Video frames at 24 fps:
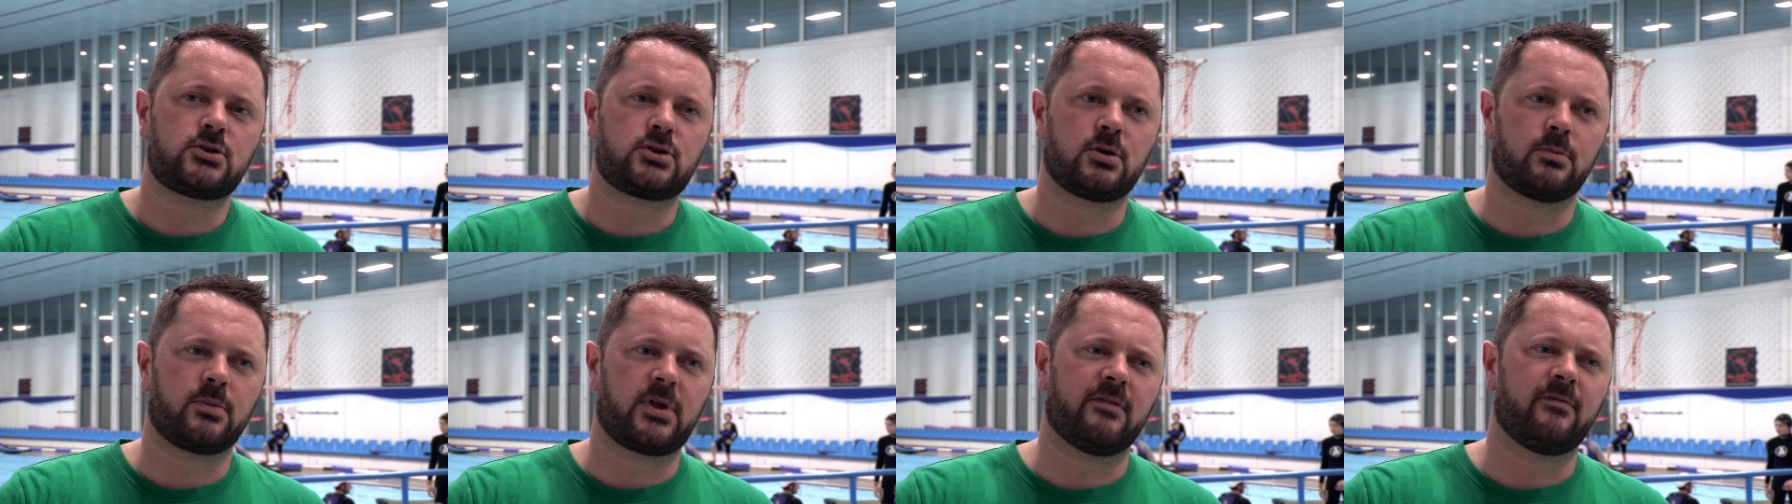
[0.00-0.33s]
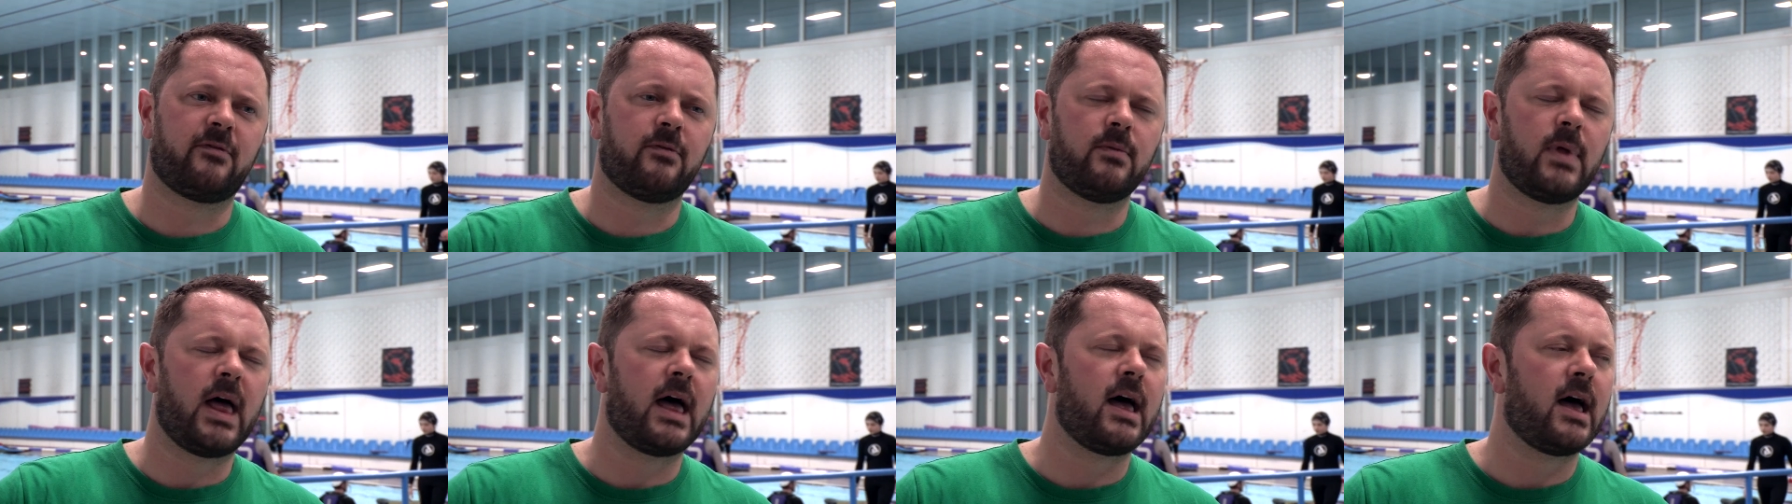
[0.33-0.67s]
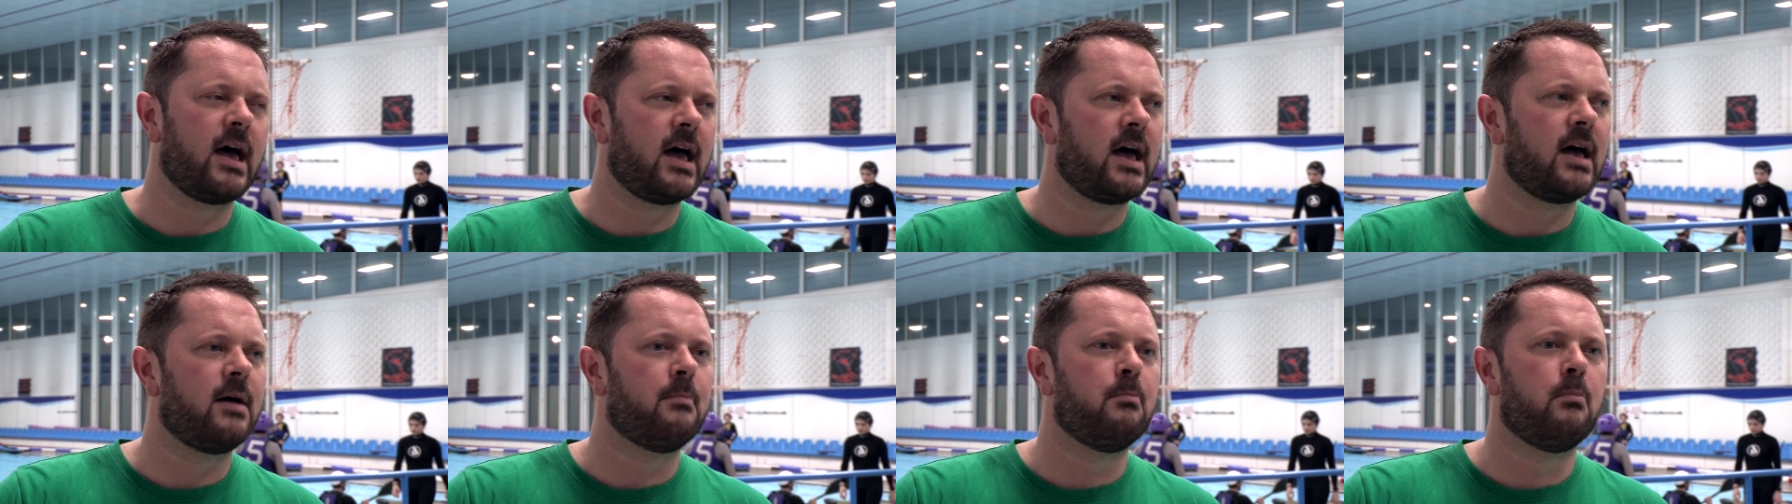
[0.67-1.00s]
something
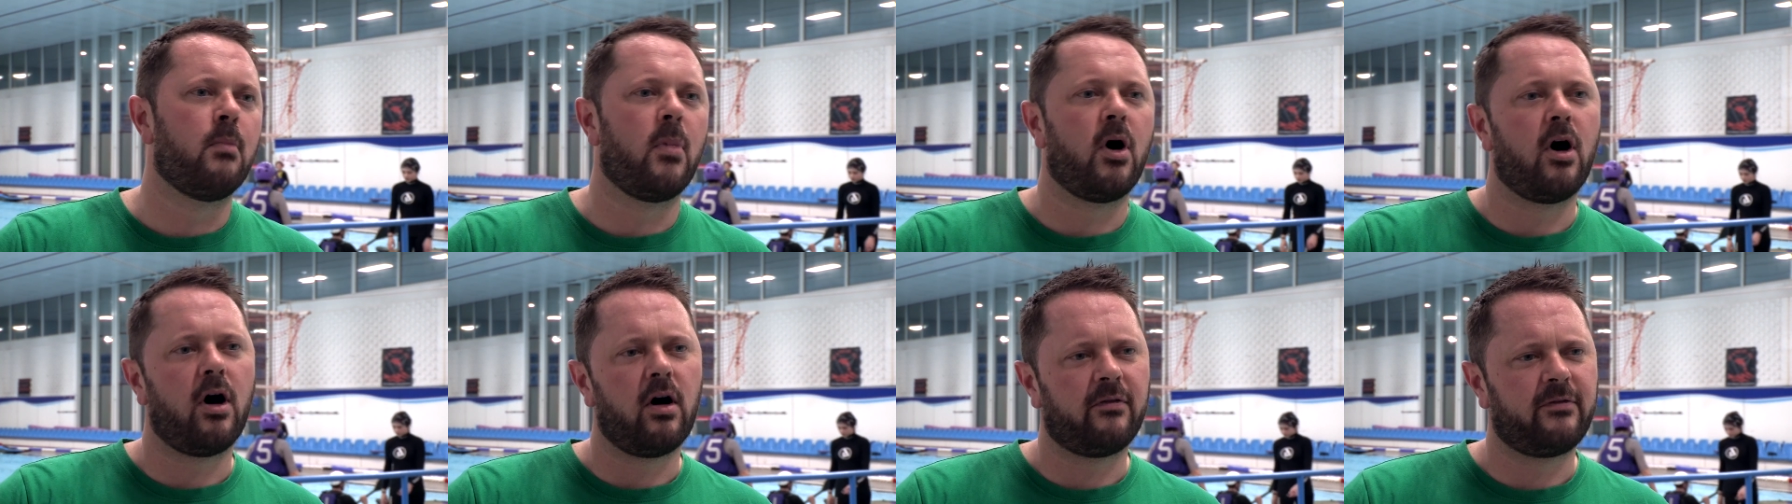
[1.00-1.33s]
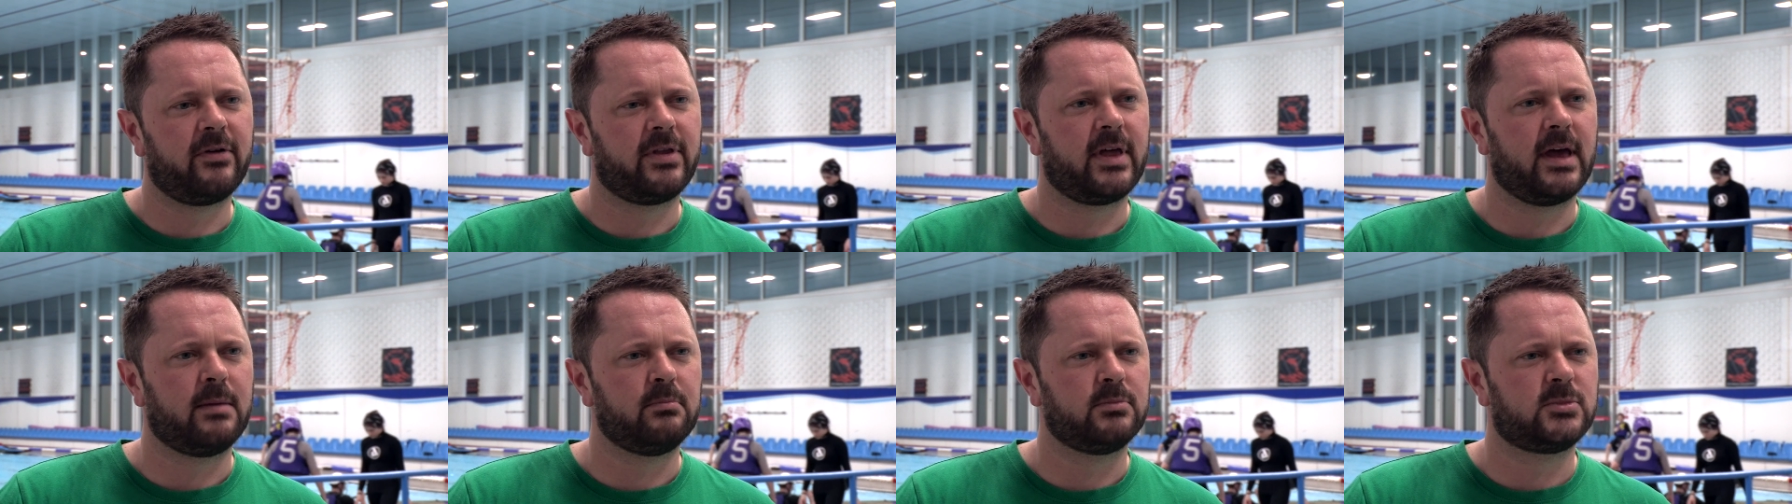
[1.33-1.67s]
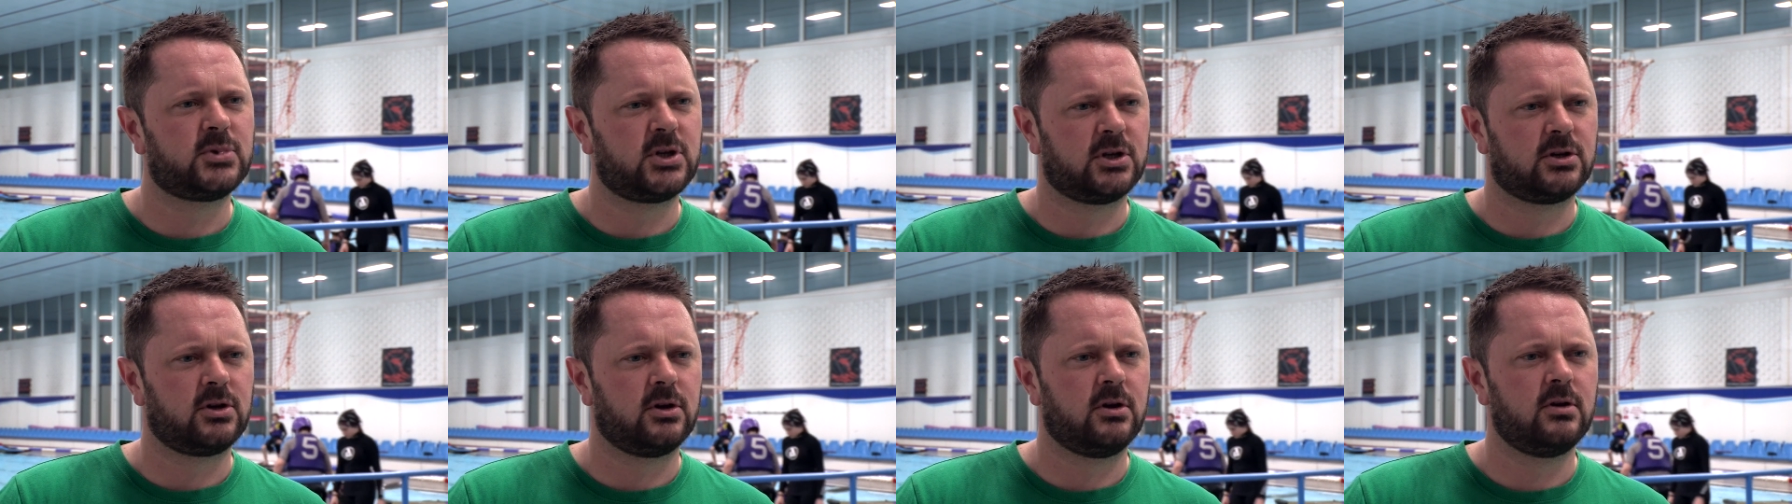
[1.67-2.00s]
more for them
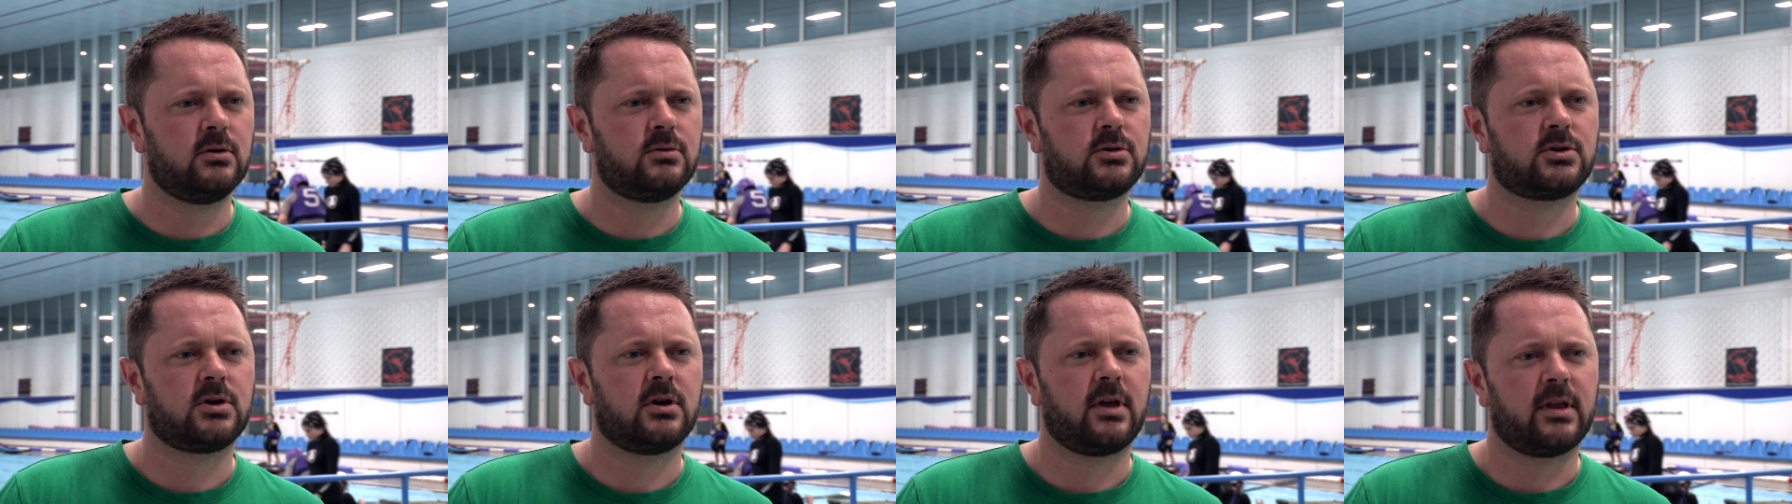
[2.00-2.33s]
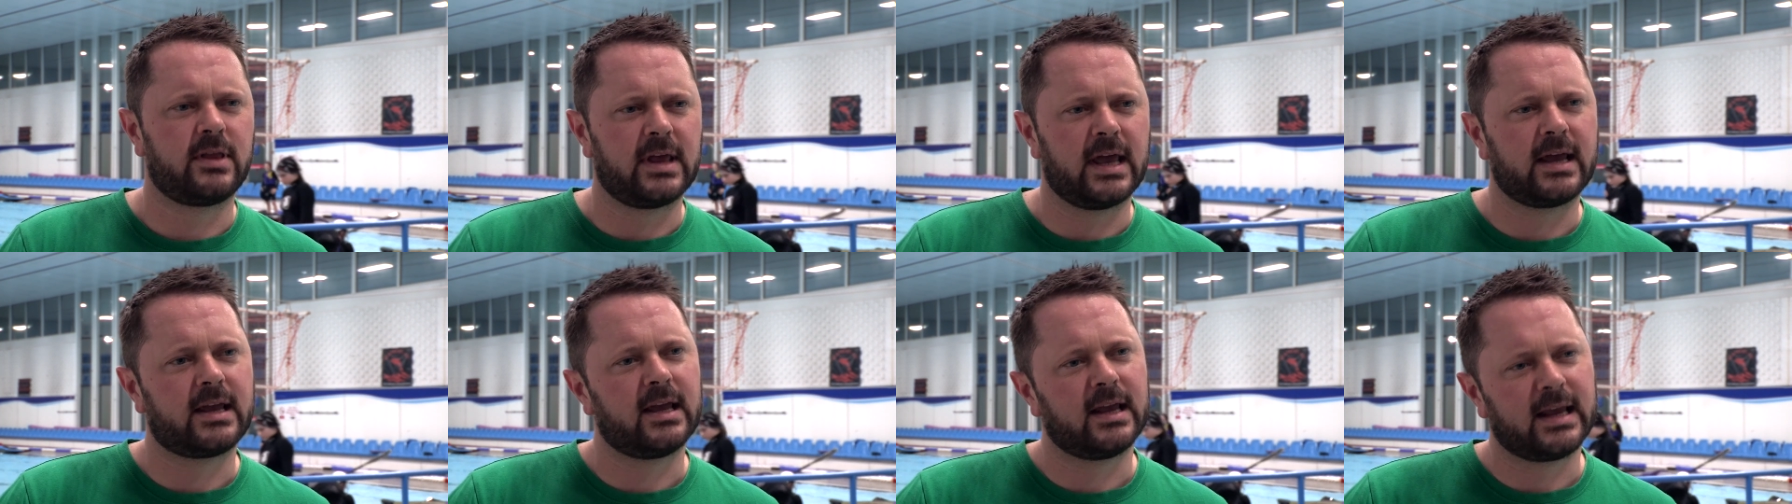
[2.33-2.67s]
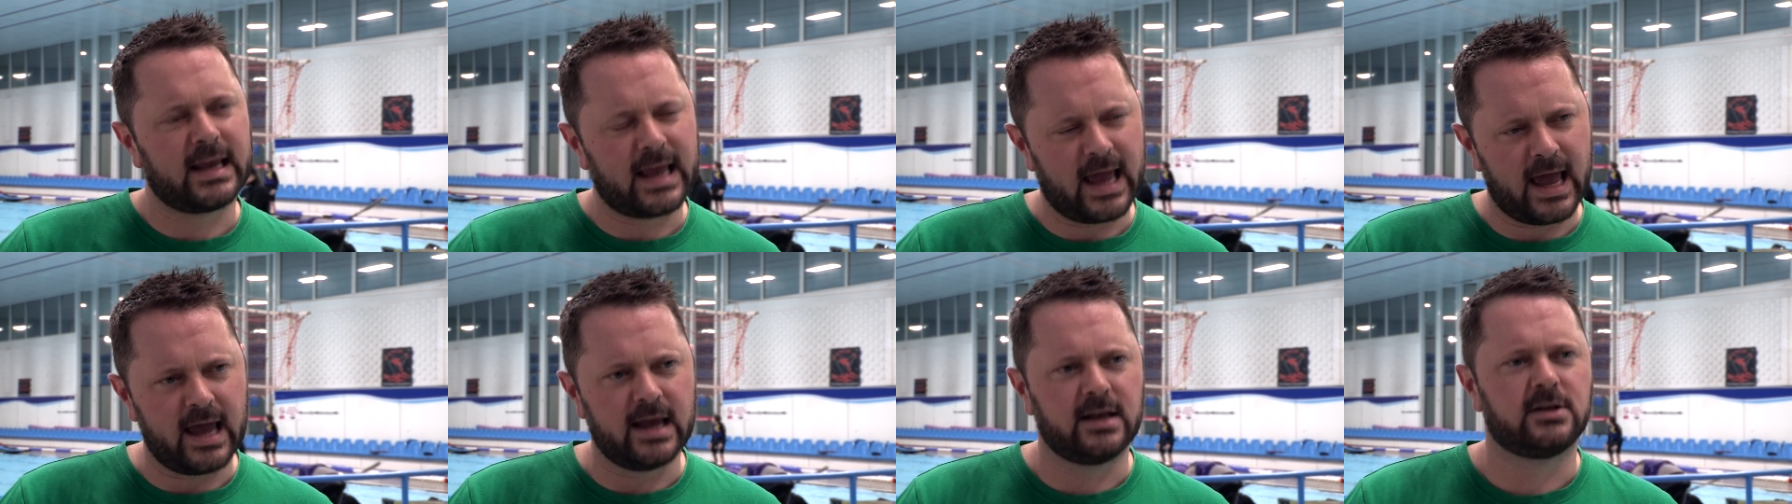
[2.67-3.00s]
to do so that they can
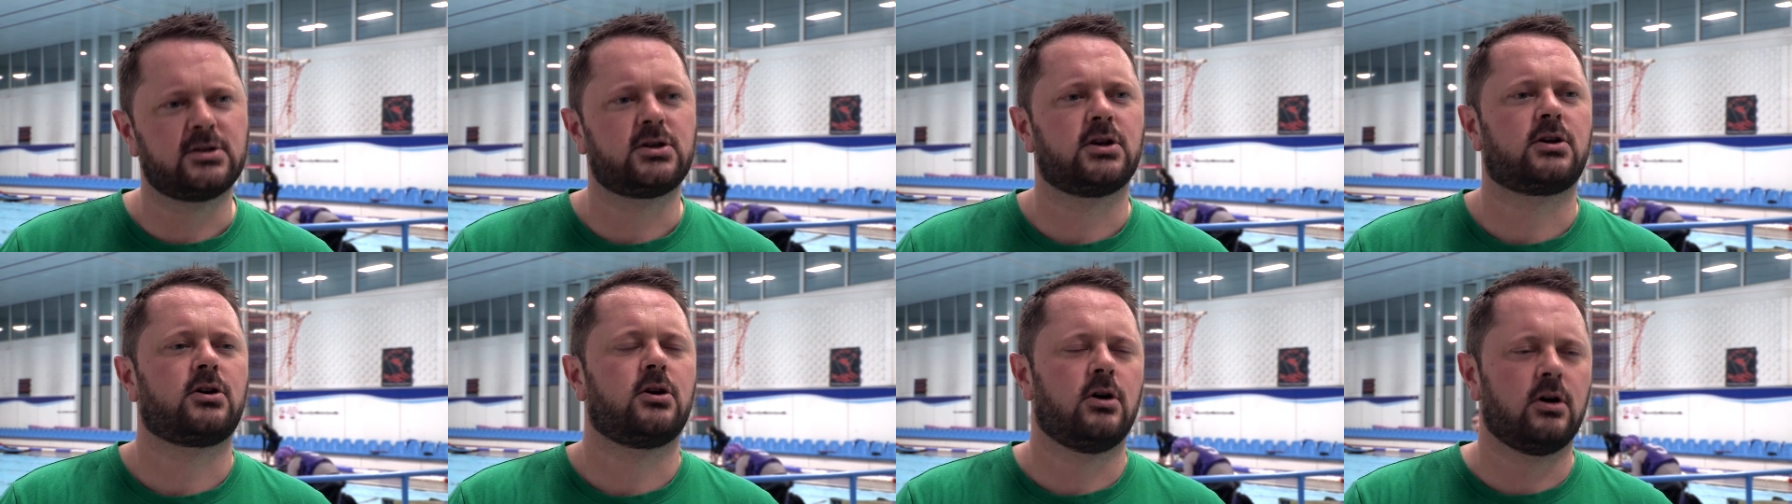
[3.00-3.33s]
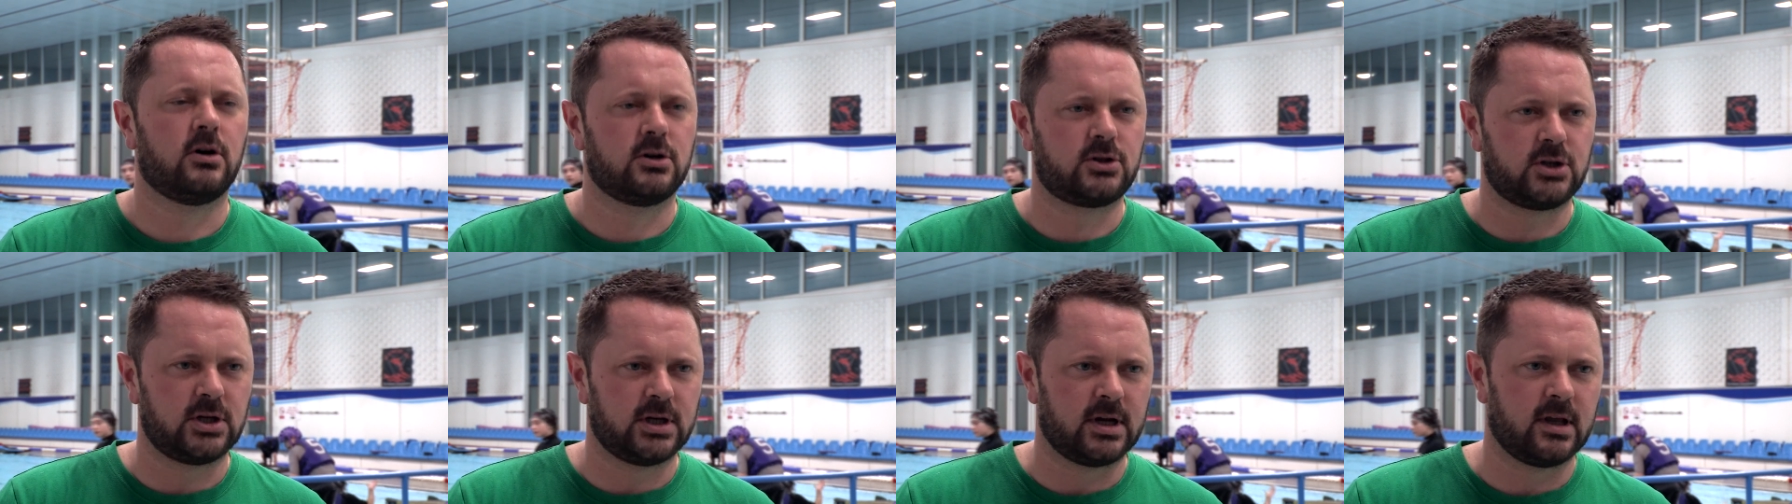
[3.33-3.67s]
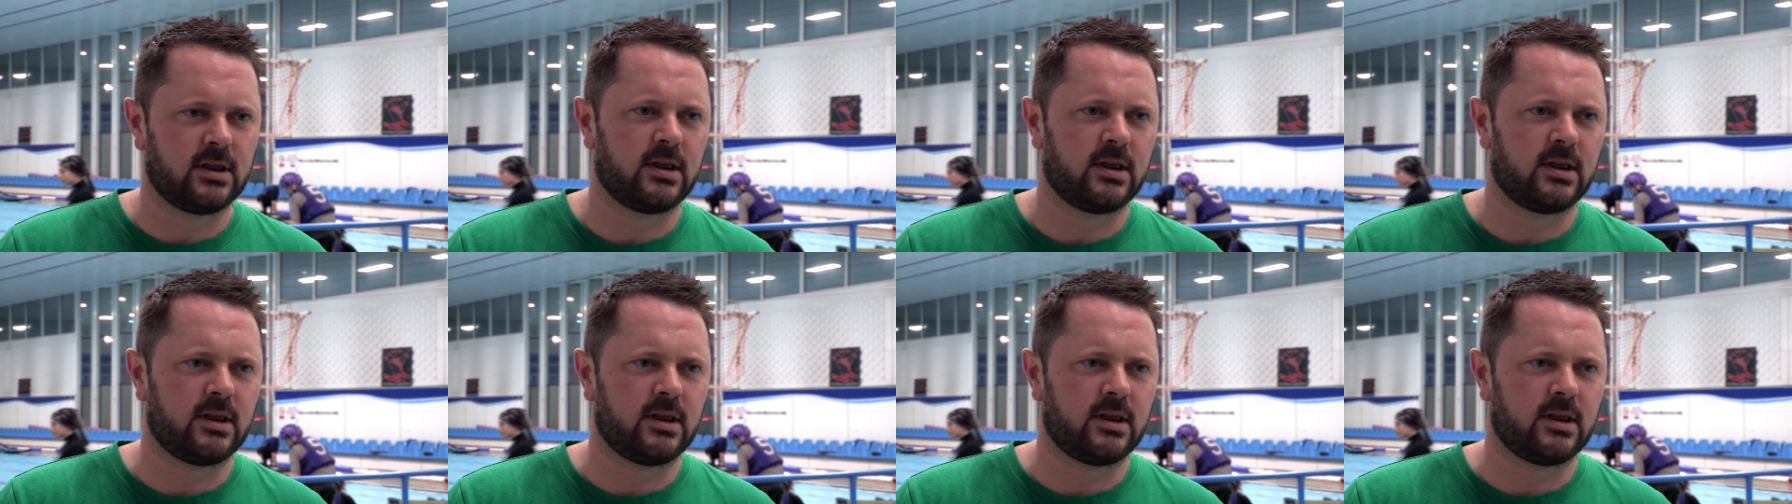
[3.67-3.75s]
get into coaching